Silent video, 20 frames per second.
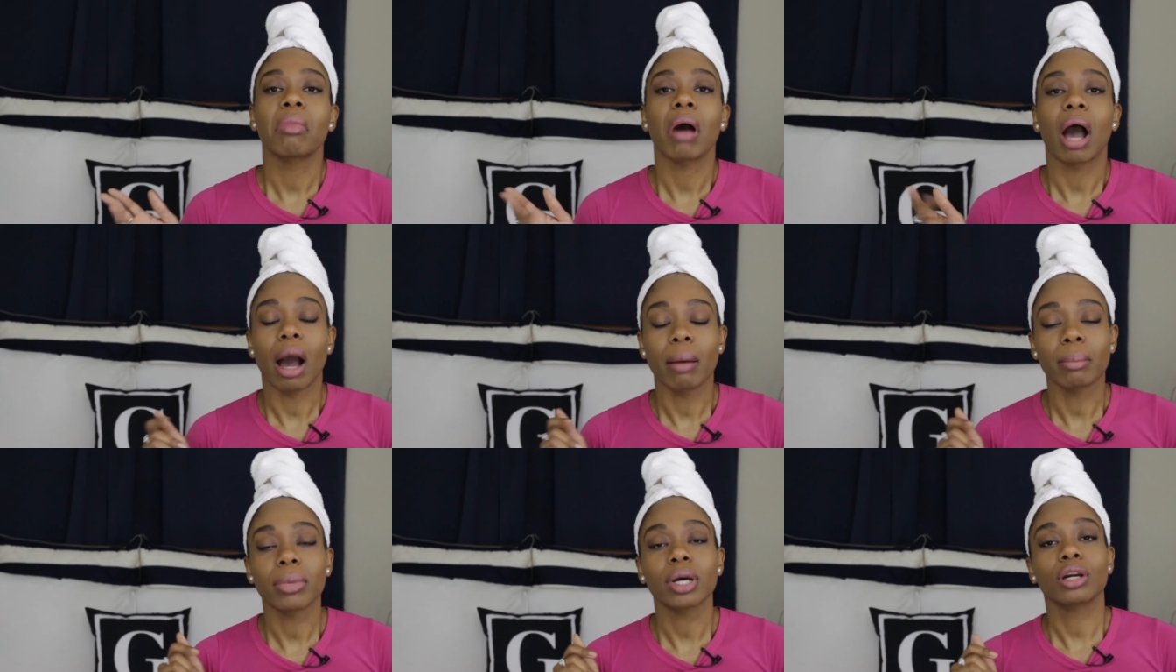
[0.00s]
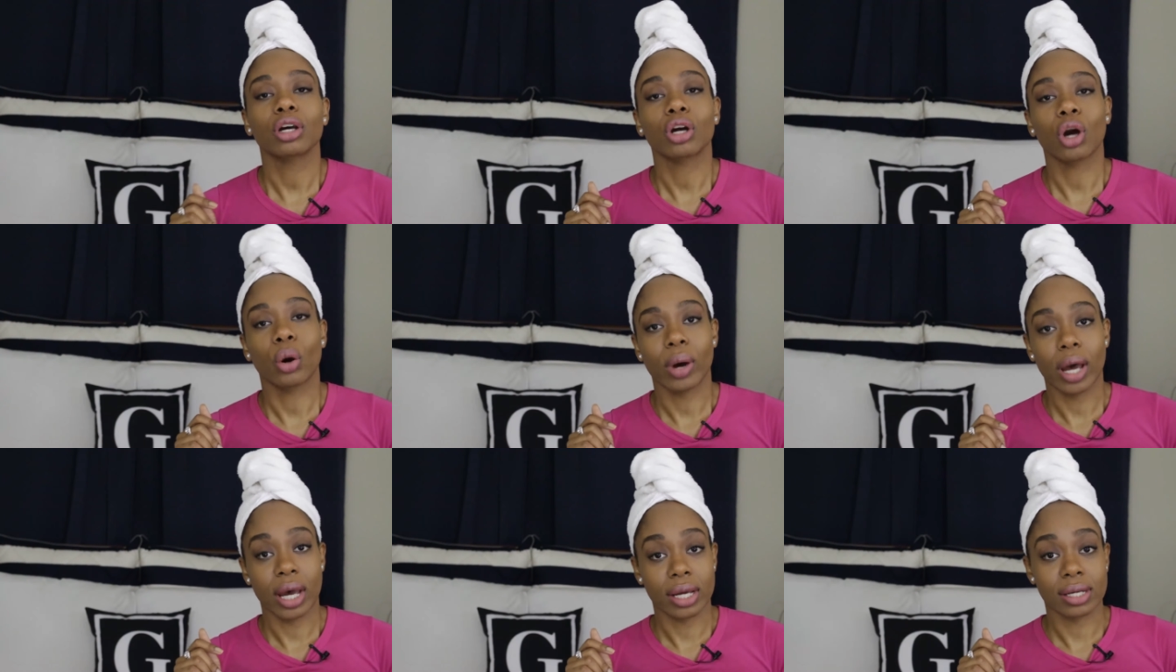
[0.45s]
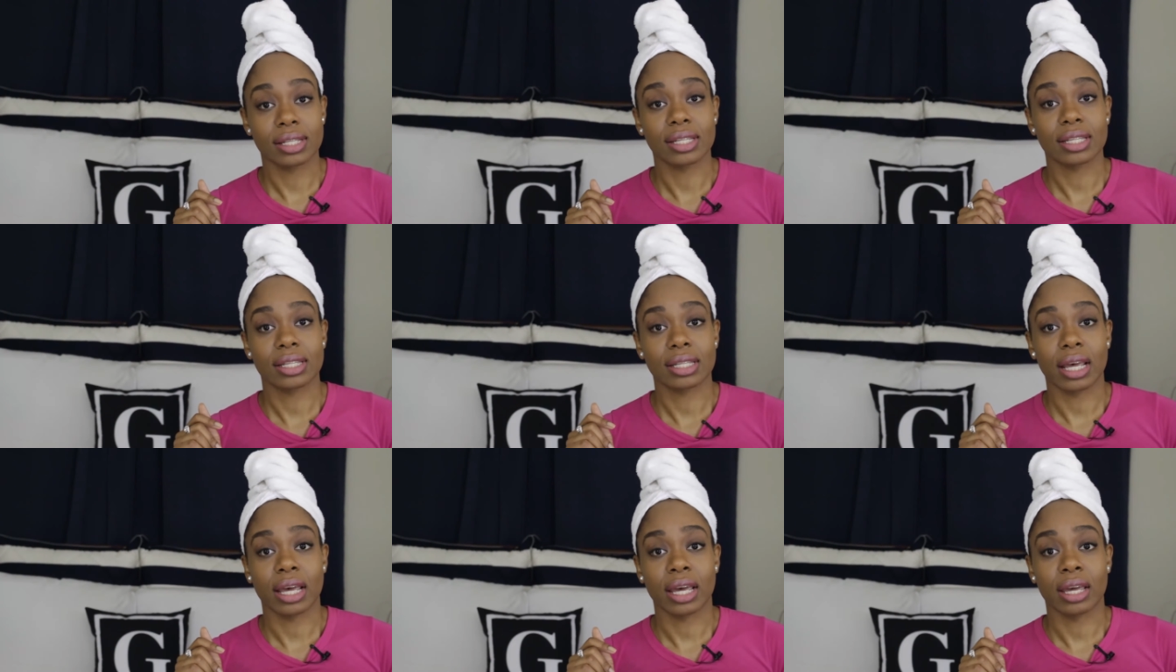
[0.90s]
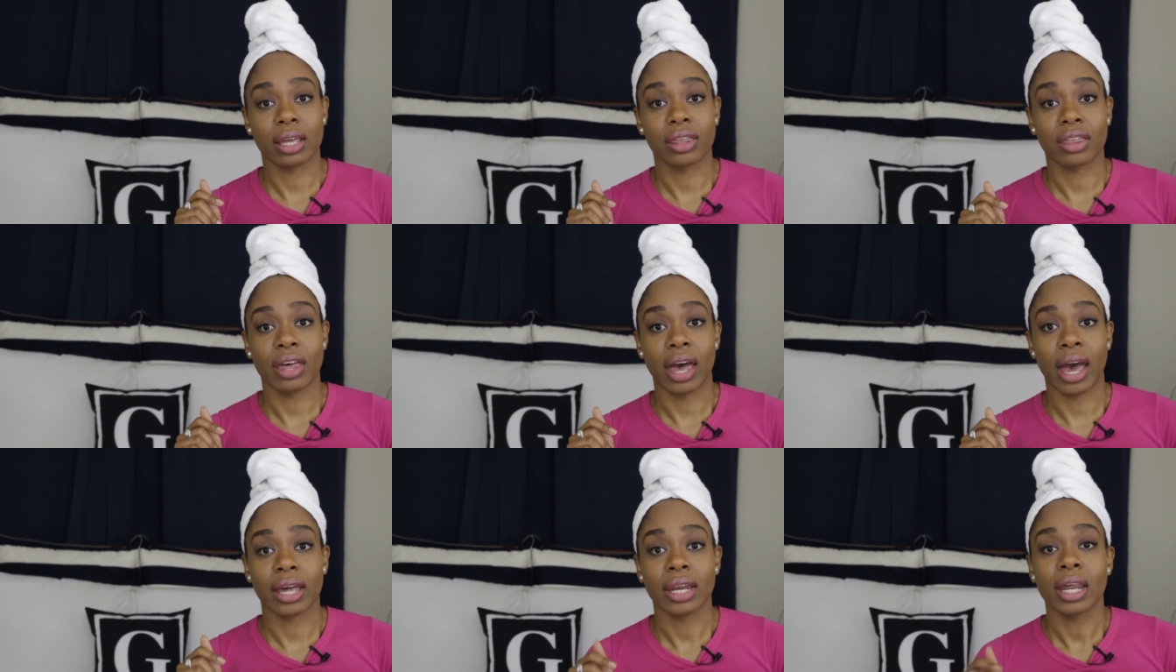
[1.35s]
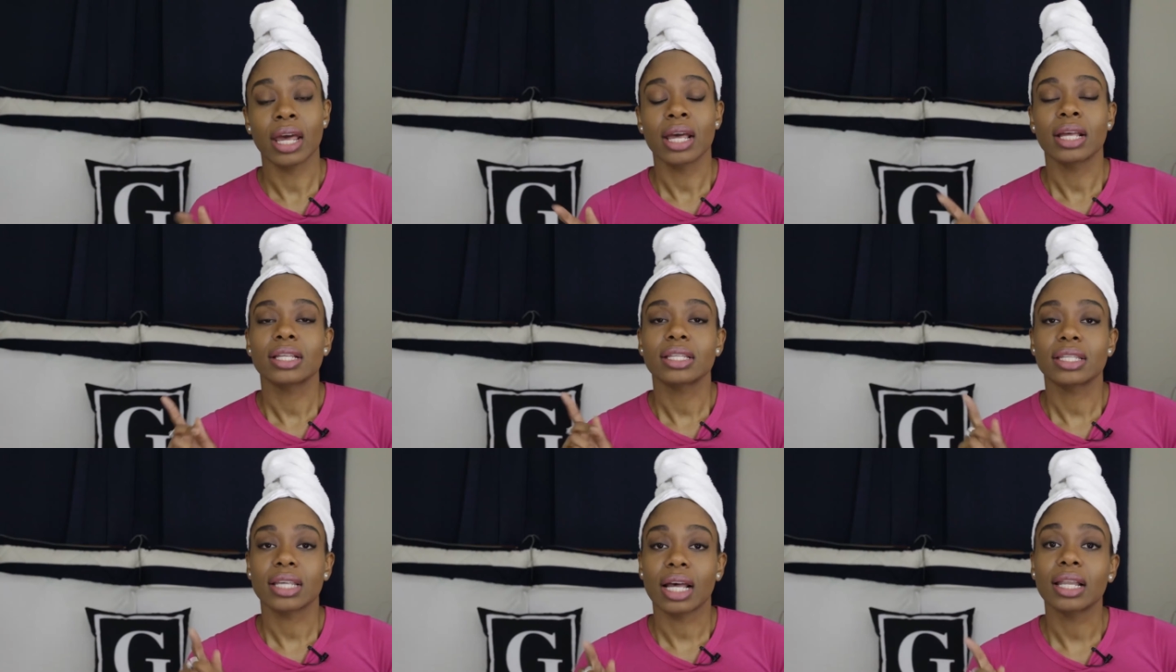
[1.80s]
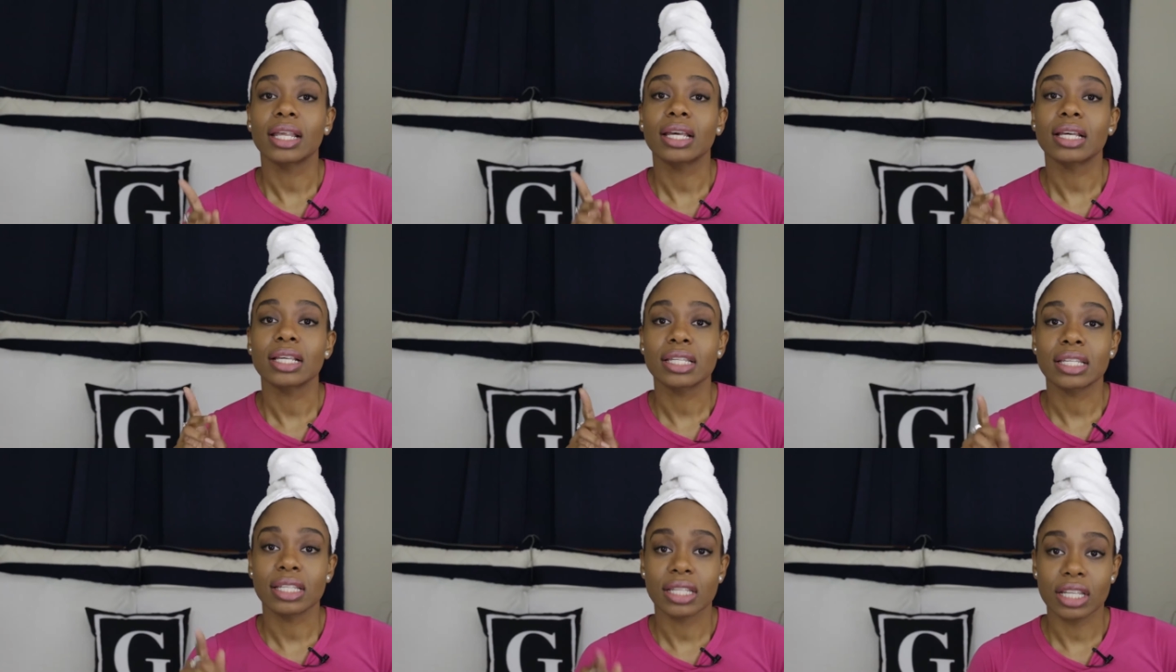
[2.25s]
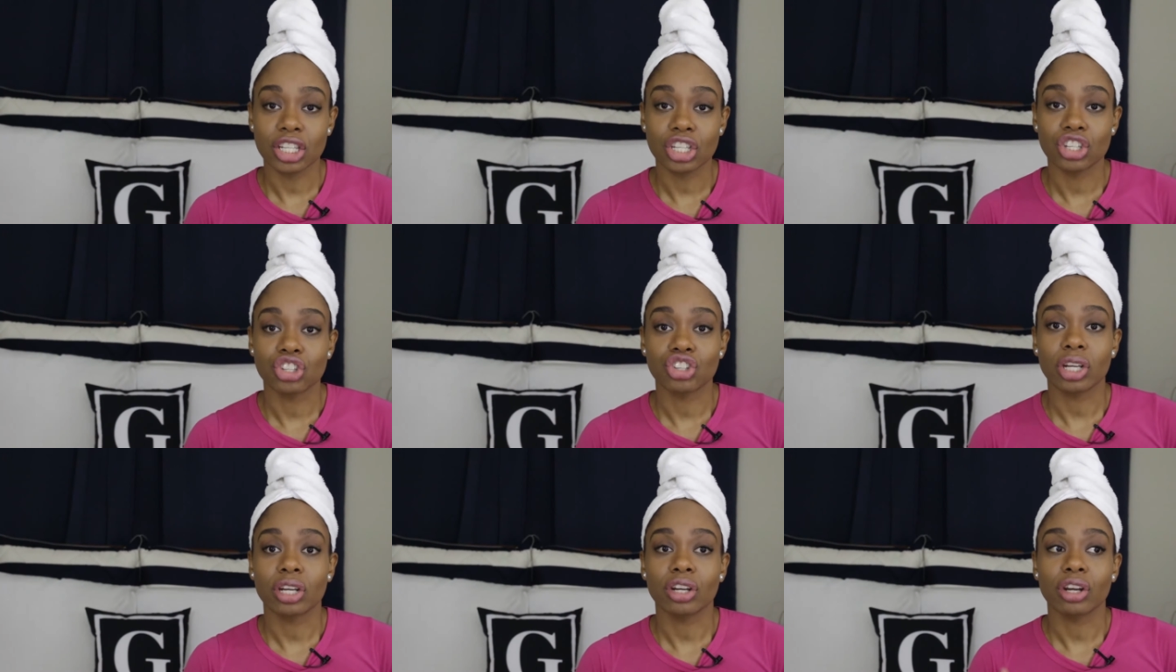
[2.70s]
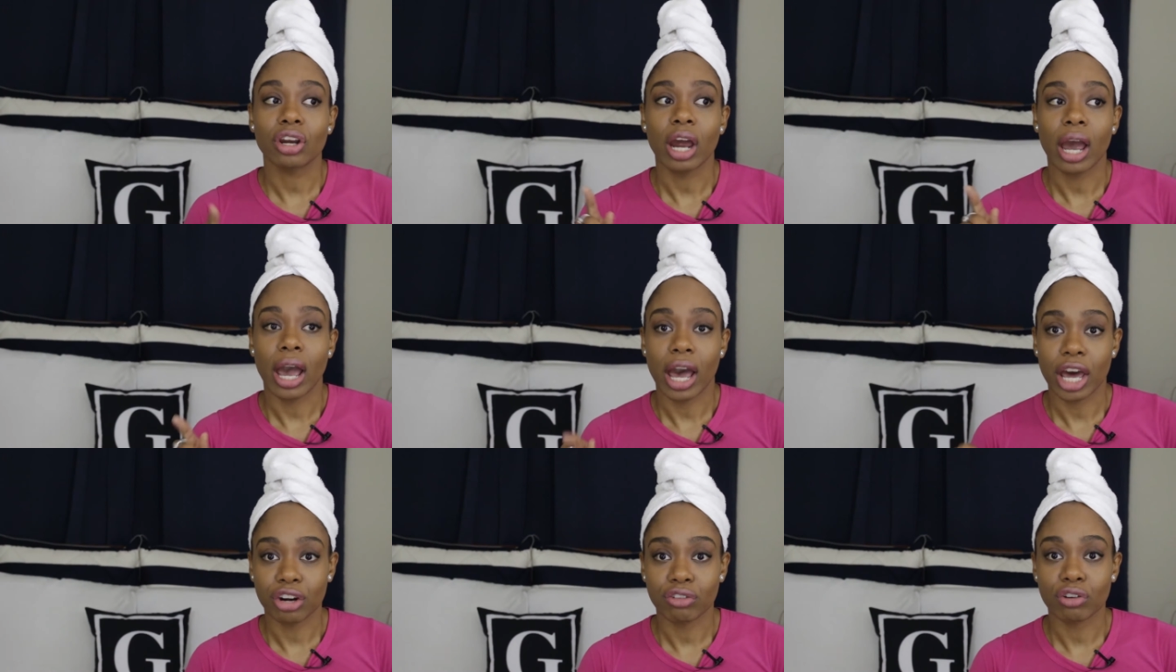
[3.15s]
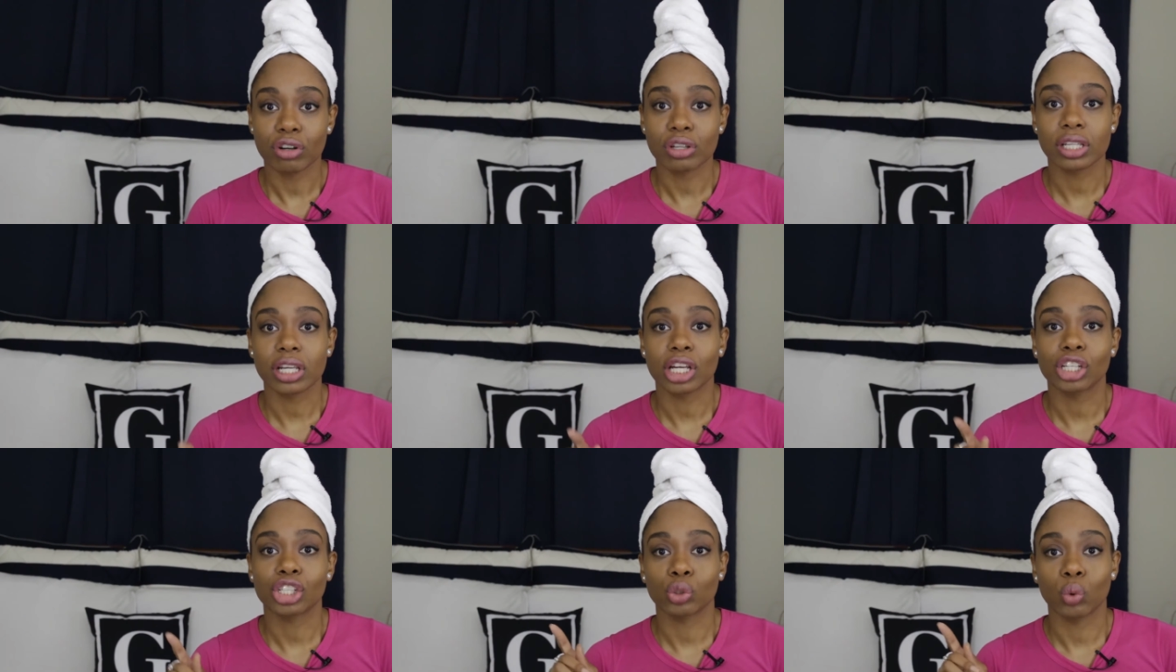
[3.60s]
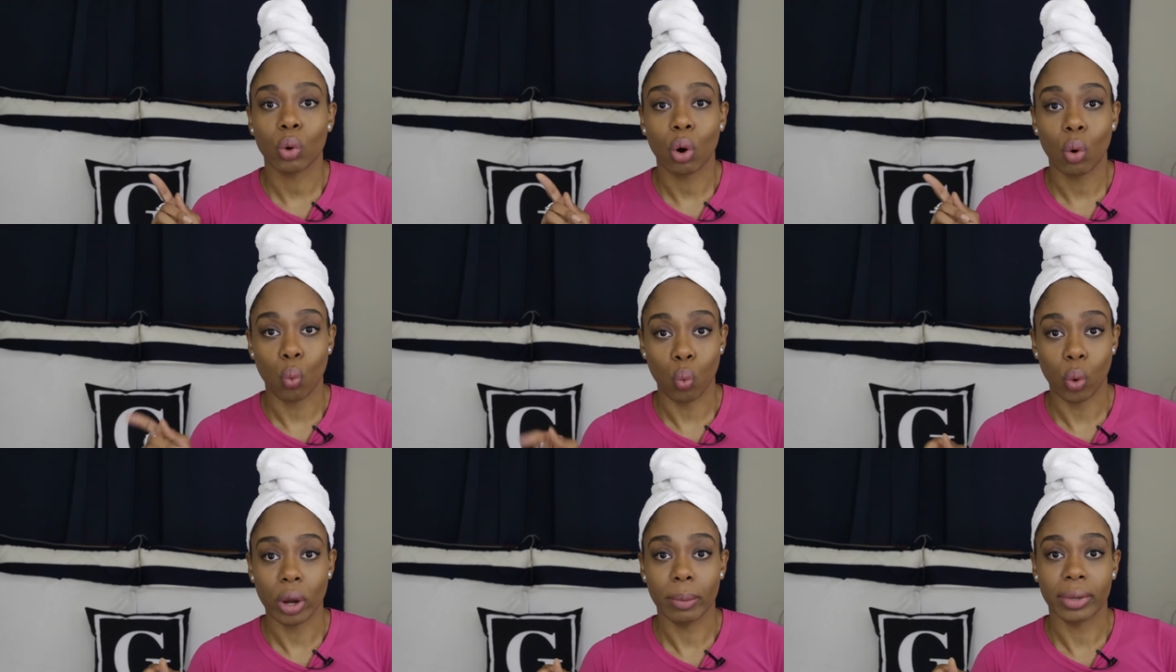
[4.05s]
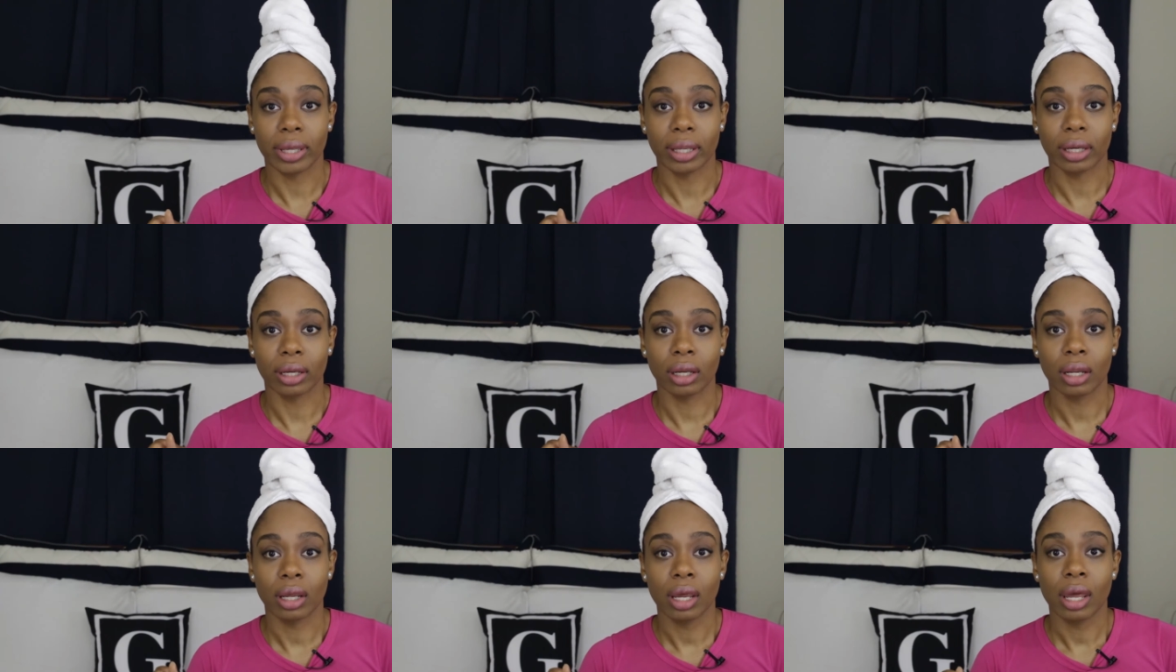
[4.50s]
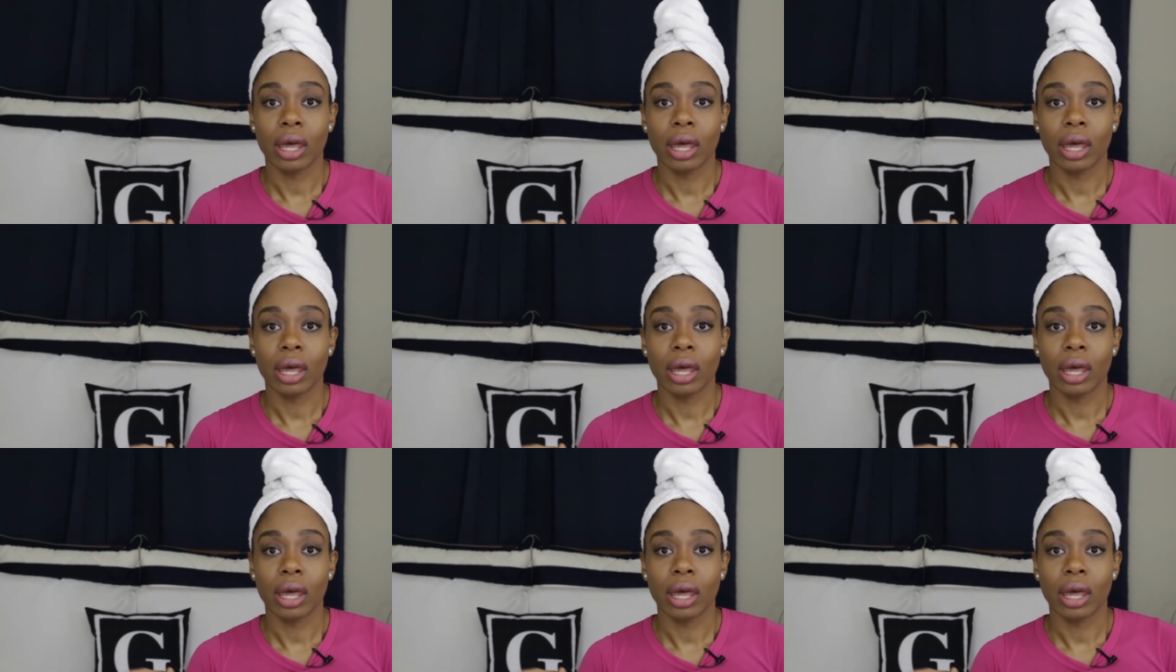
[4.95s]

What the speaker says: I'm gonna go ahead and say that telling cisgender heterosexual women